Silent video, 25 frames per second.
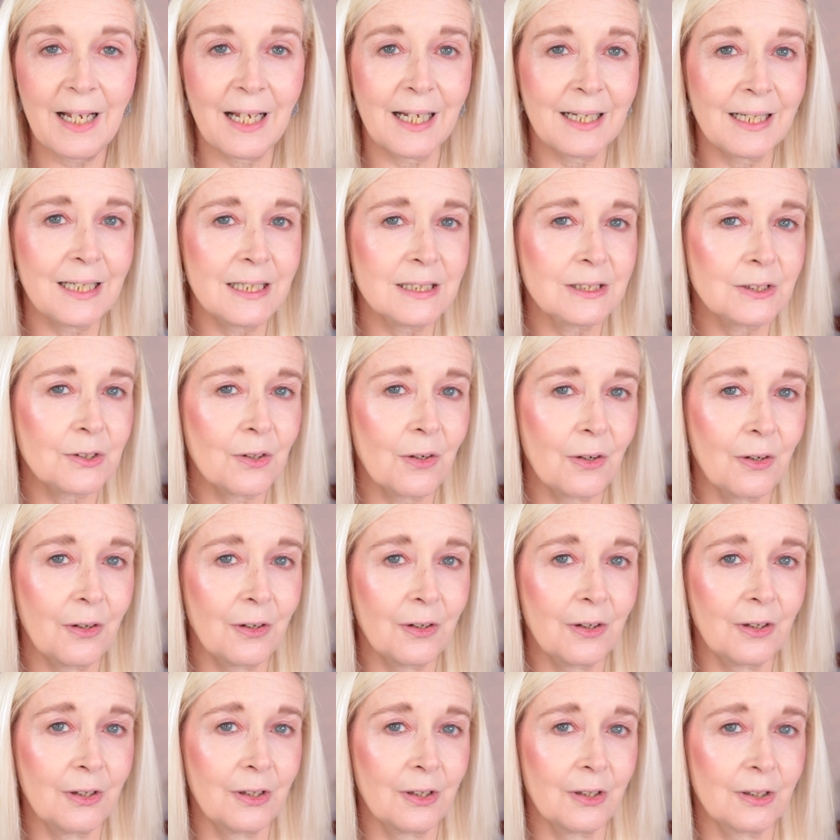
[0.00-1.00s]
and it's
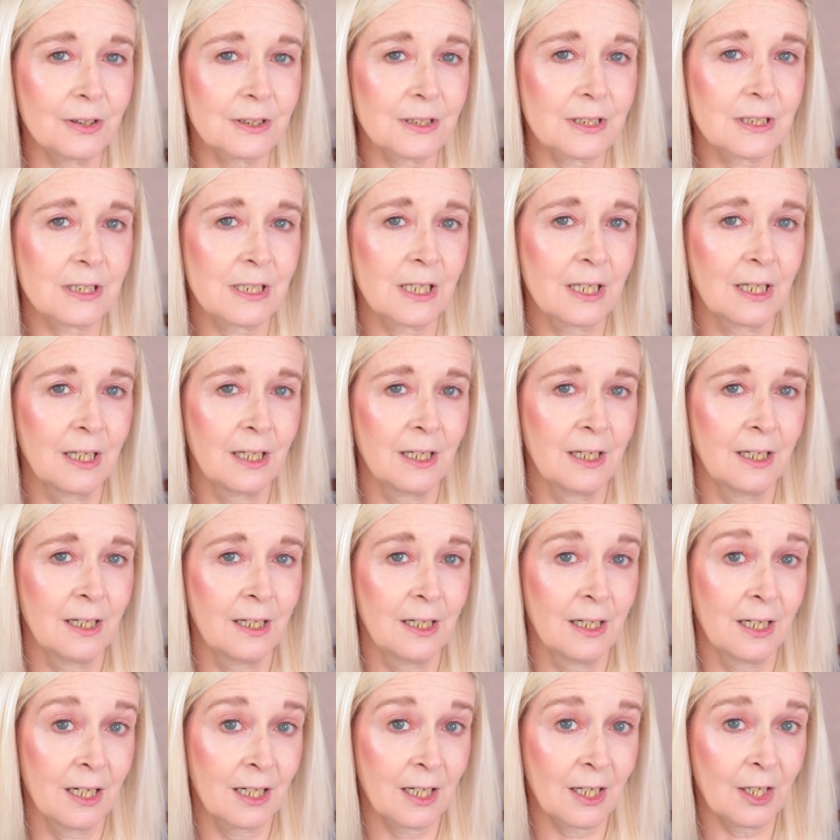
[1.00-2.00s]
got
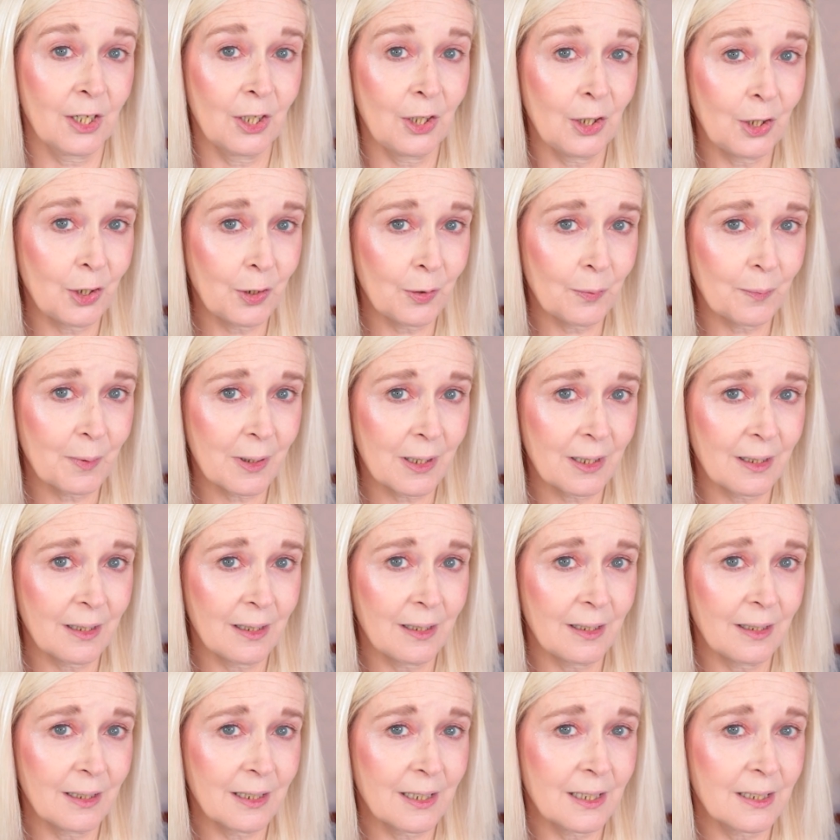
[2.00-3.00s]

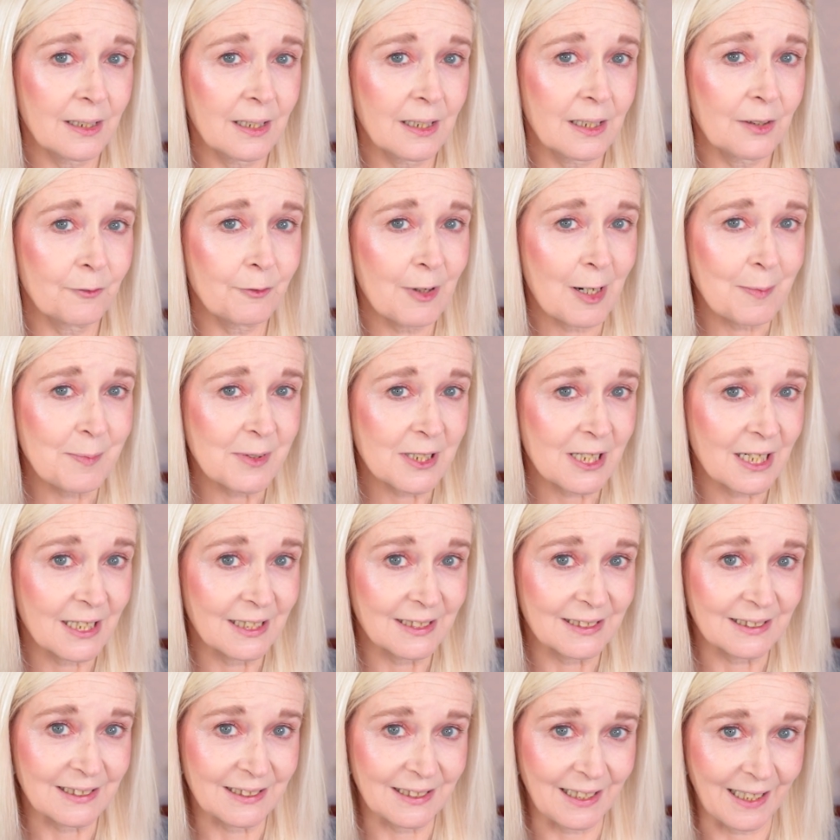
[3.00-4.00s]
Kahlua, creme de
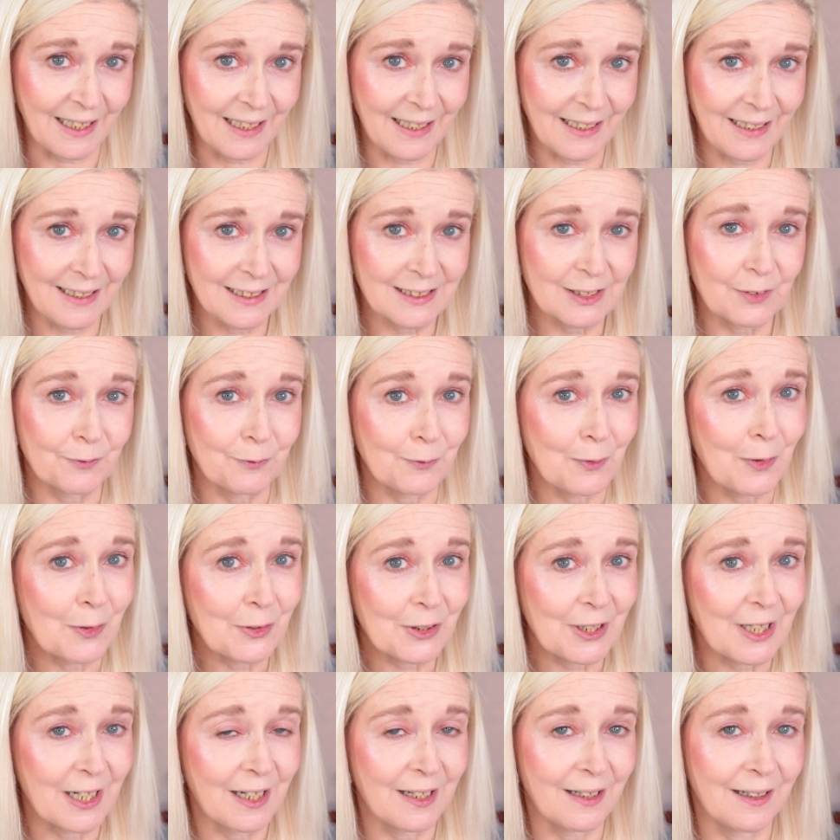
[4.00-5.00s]
cassis,
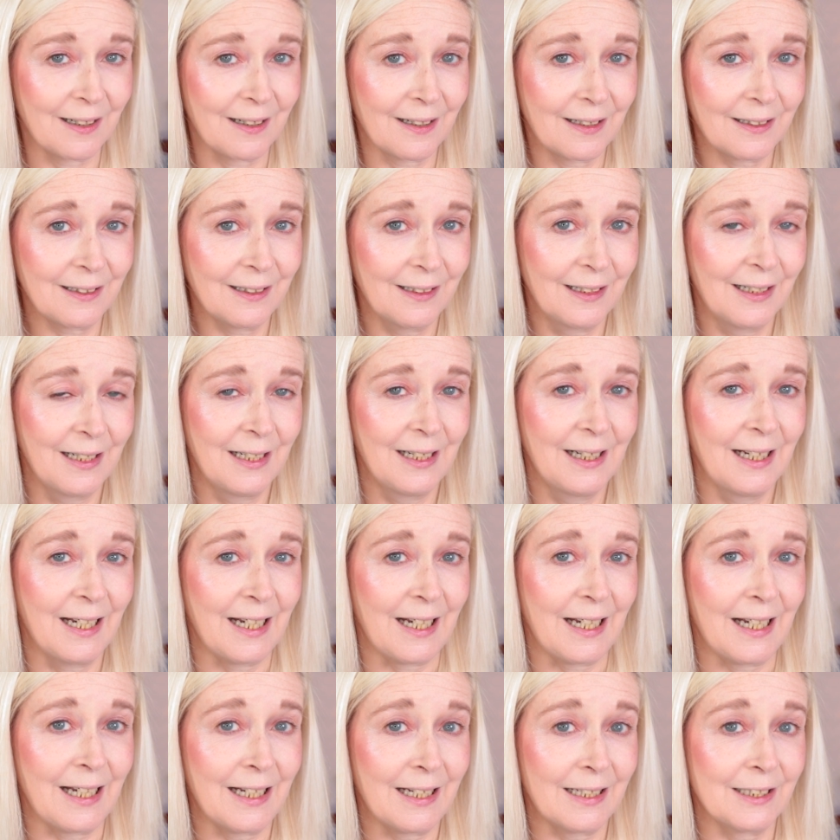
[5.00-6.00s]
vodka,
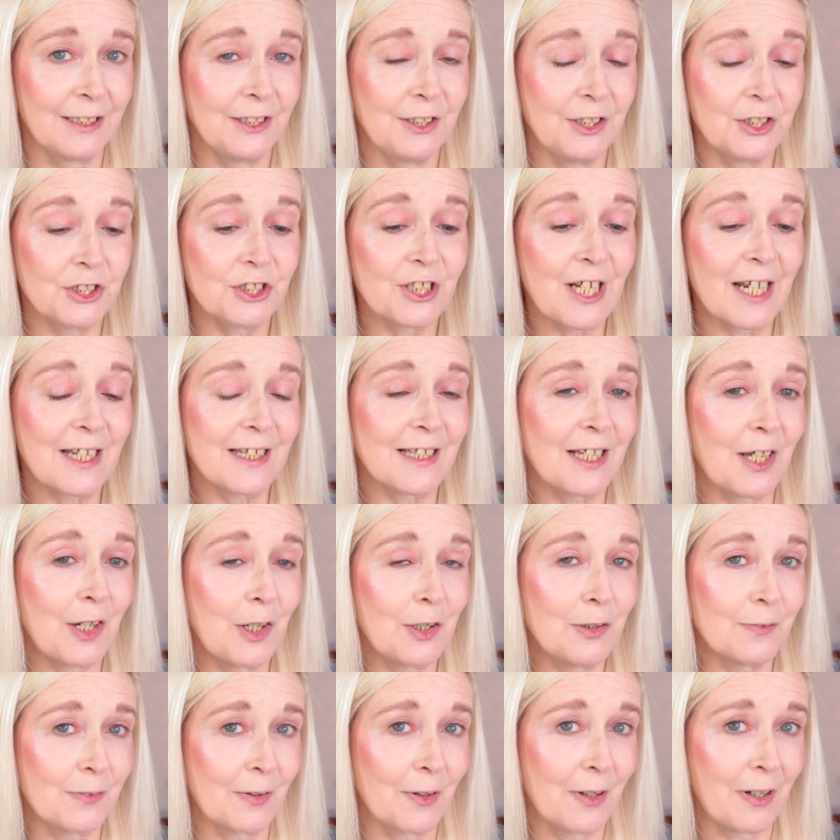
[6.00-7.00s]
and you shake that
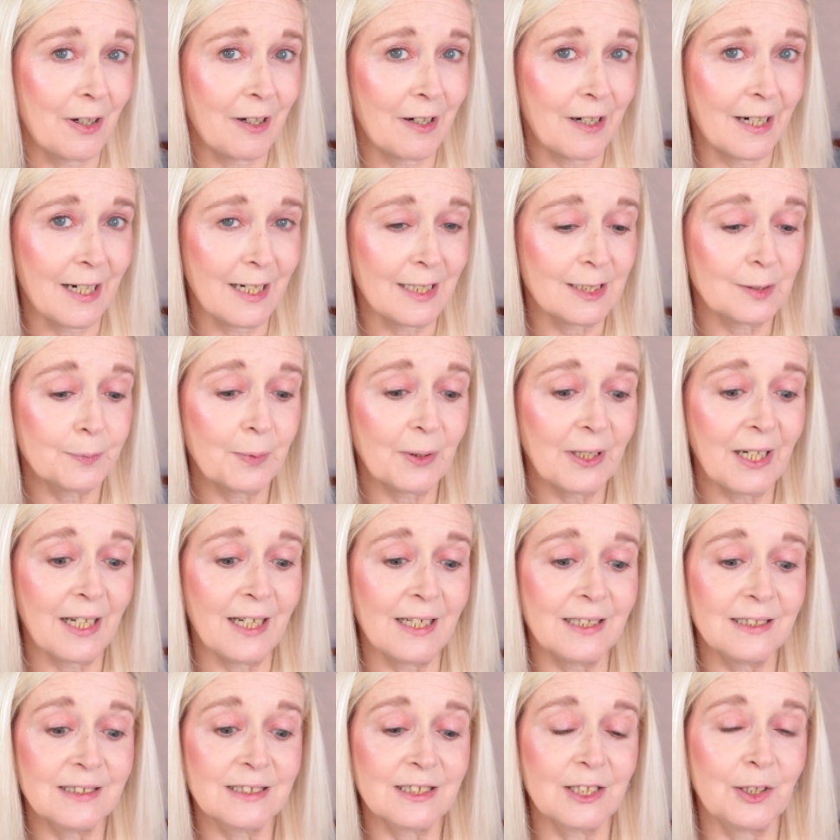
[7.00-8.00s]
over ice, put it
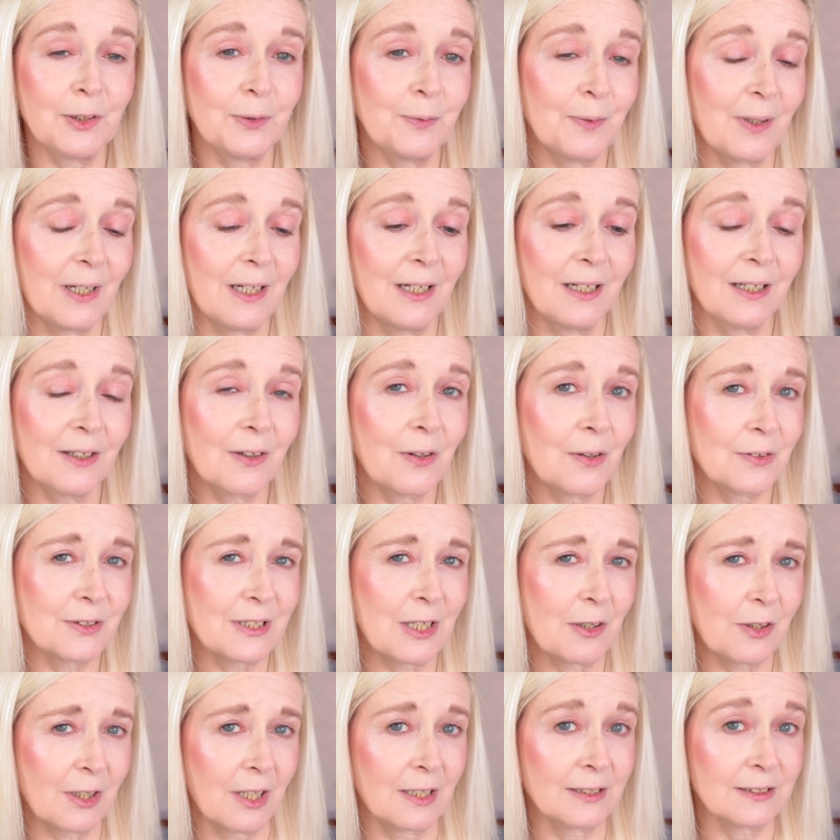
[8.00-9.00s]
into a
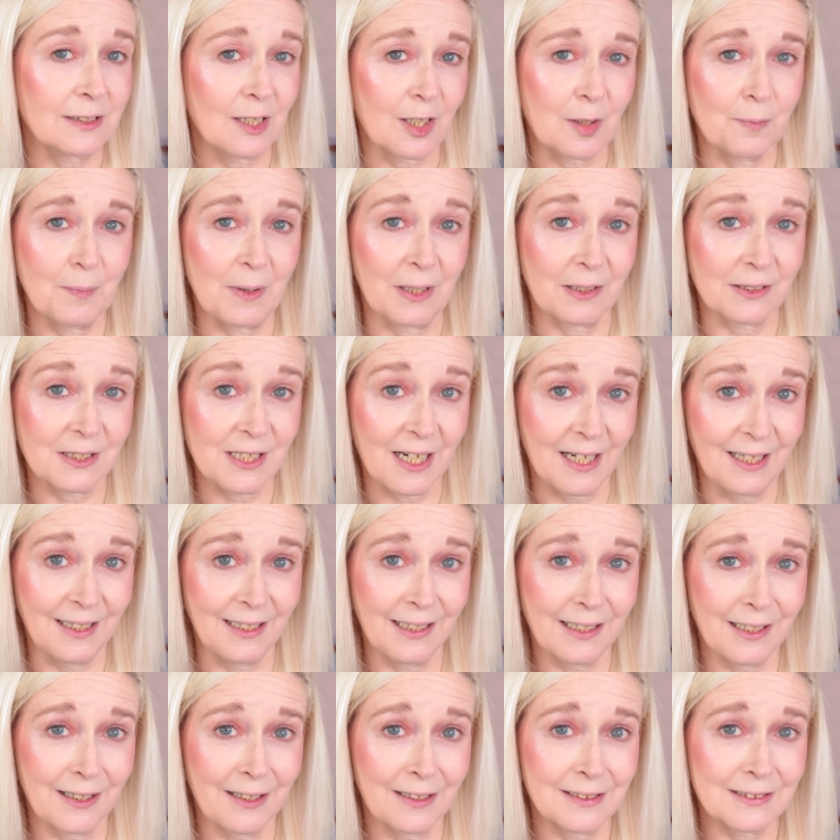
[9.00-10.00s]
cocktail glass like a martini
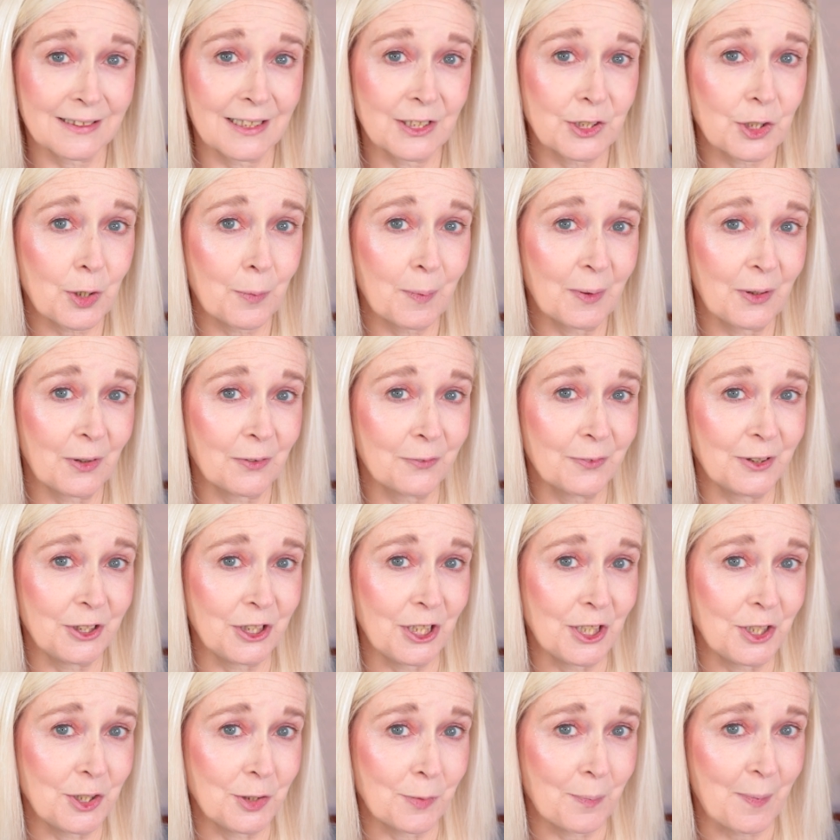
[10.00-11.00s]
glass, and top it off with
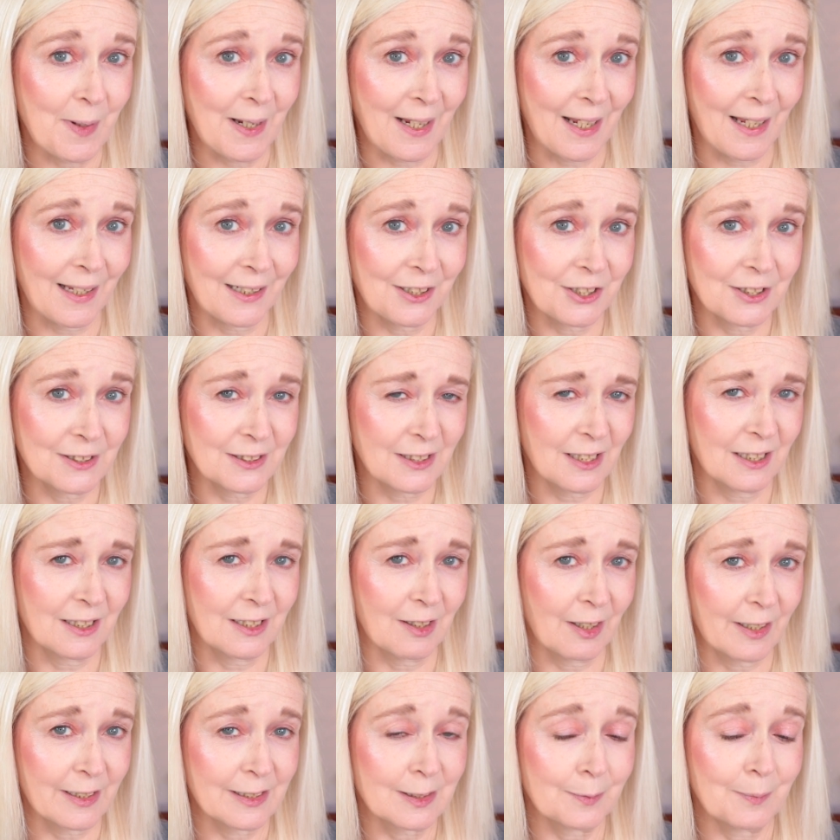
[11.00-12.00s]
ginger beer, just
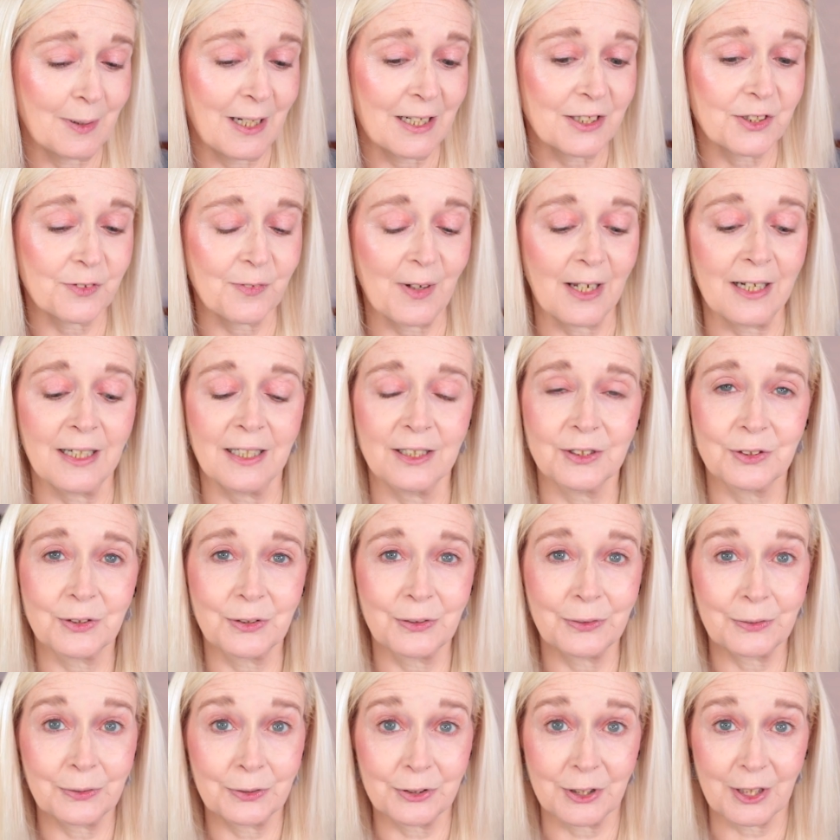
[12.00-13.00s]
like a splash of it, and it's
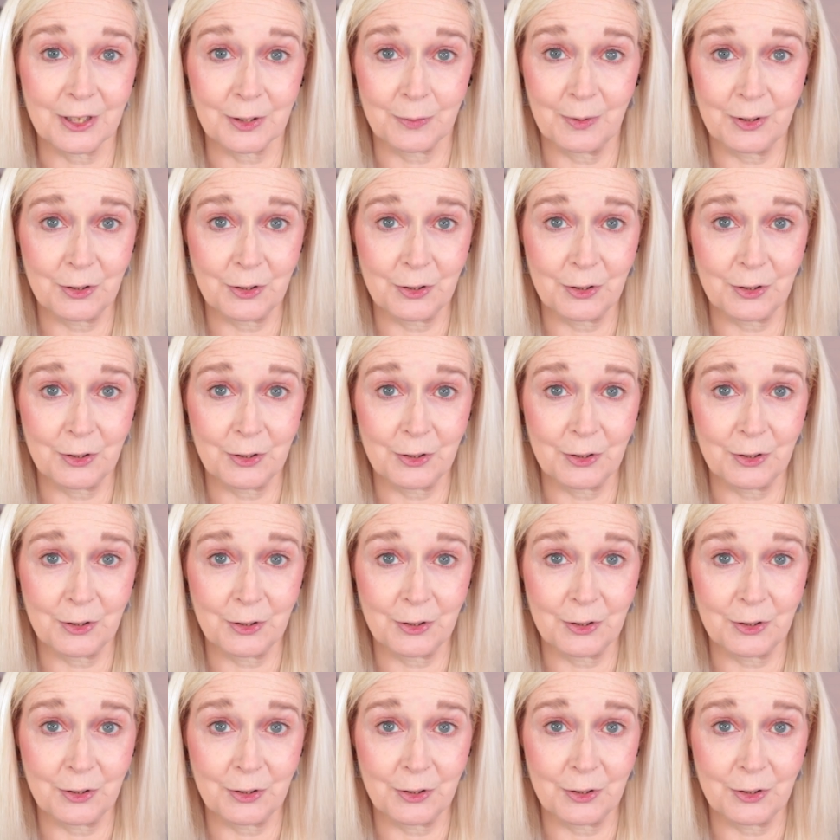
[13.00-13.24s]
gorgeous.